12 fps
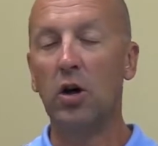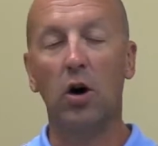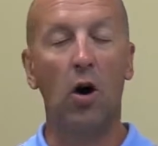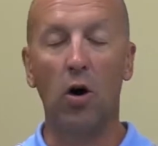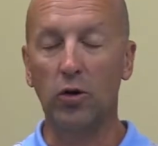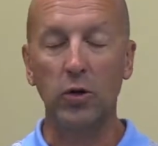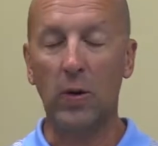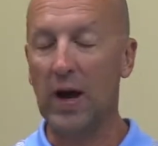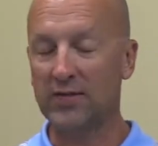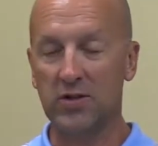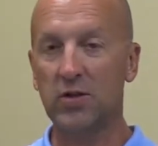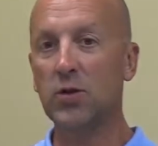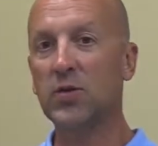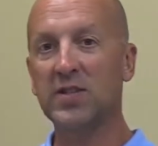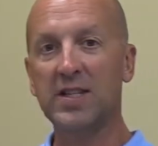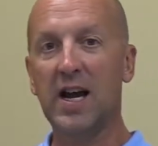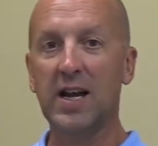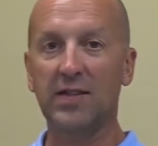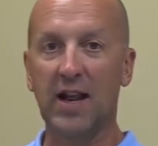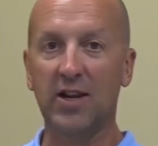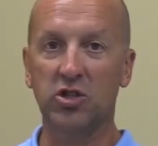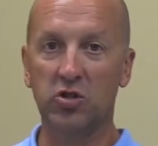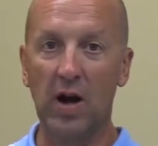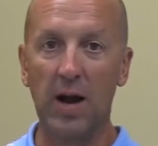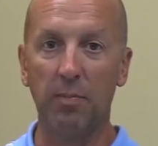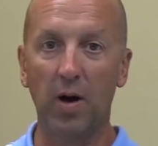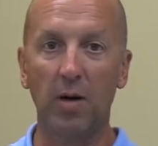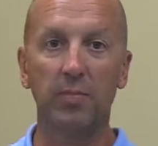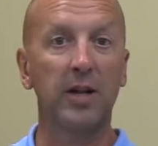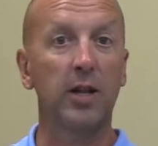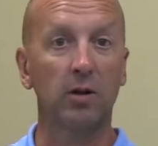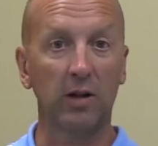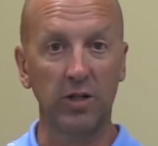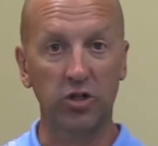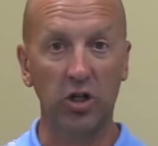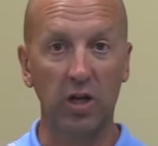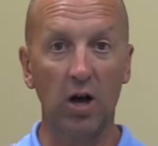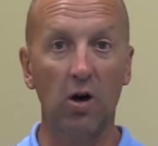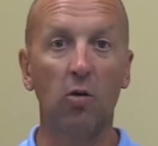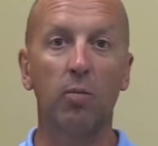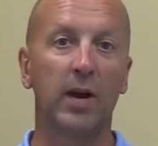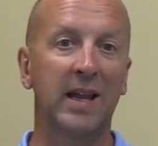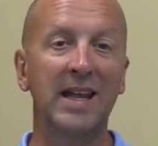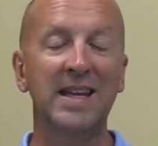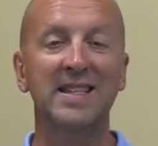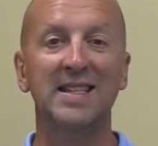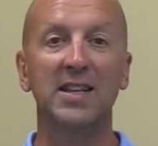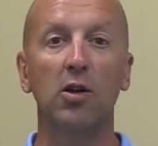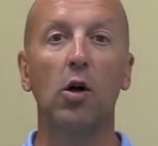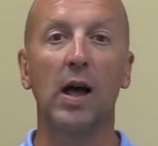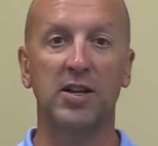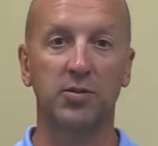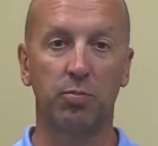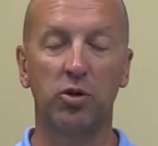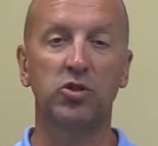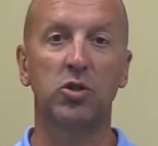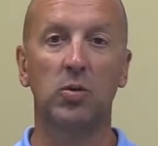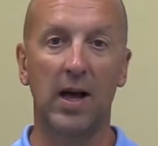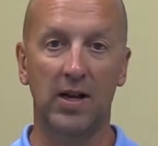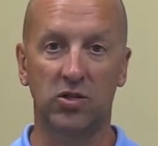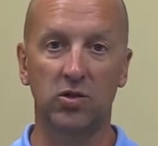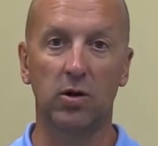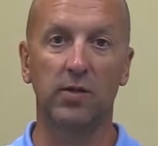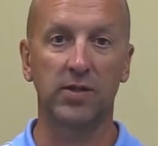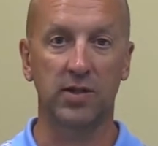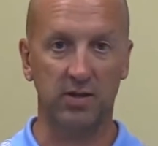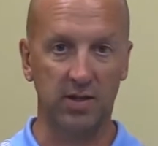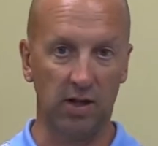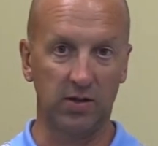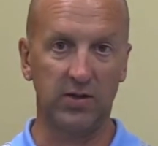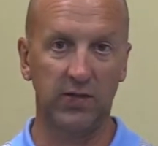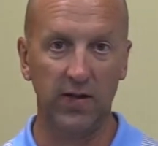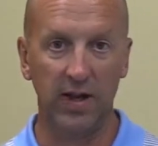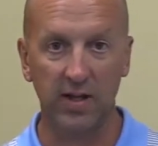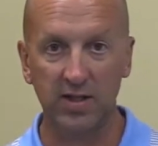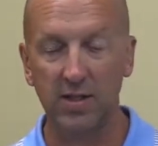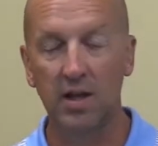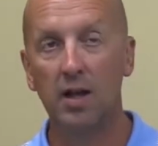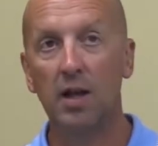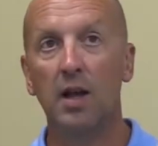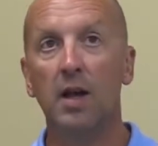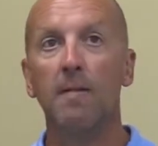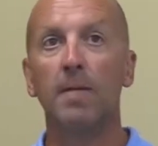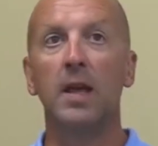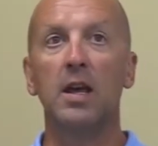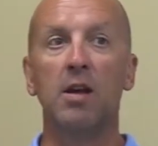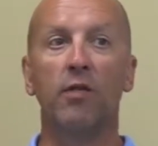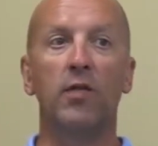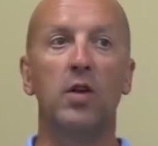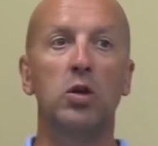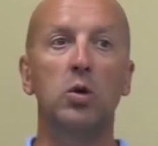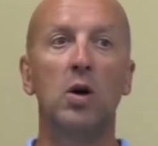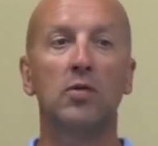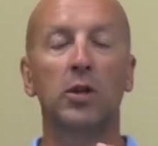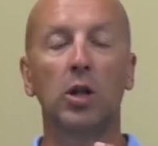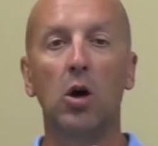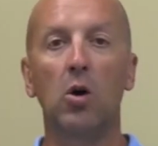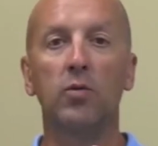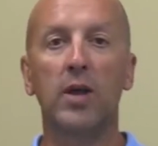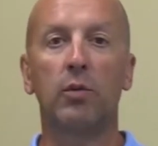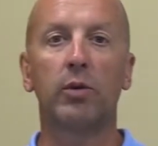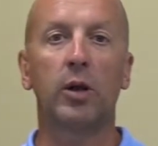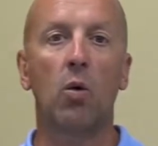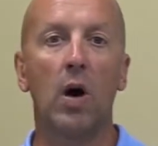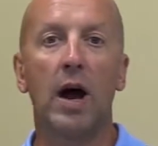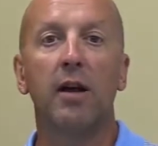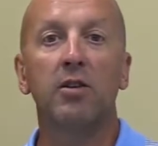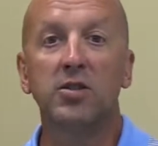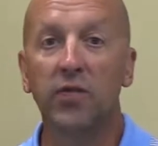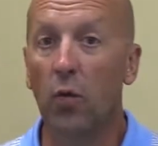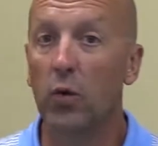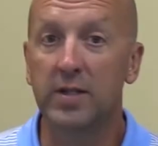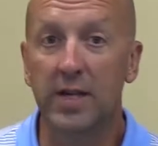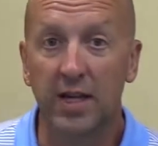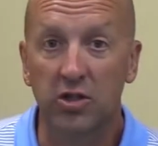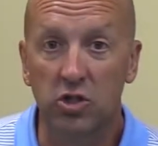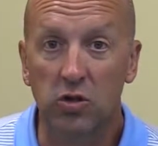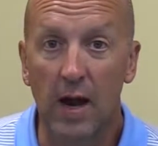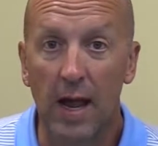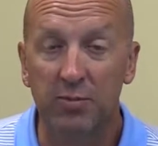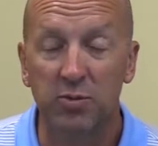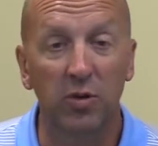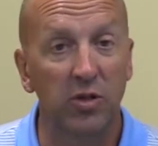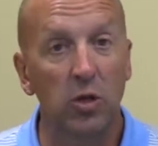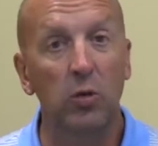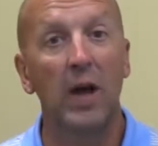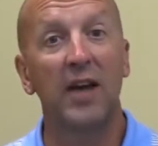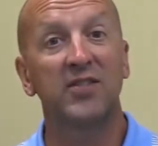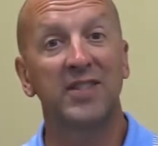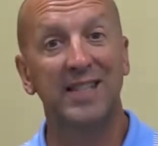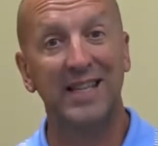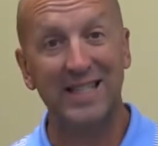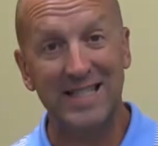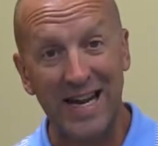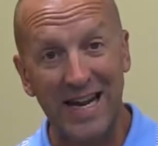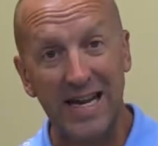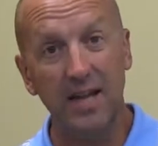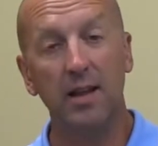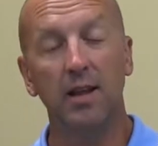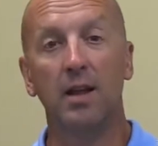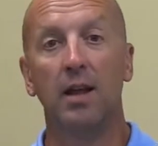all you have to do is tighten that strap up and he'll let you go, but he still has put you out of service until it's fixed. If you have a load that requires 14 straps, but you have 16,